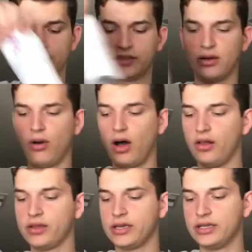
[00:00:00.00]
so
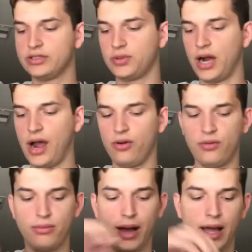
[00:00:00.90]
all the kids were out
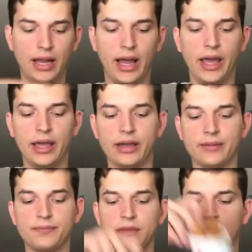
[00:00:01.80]
by like
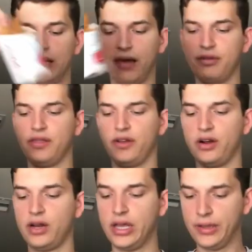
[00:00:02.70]

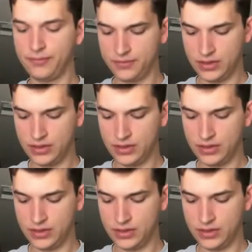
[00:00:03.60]
11.30.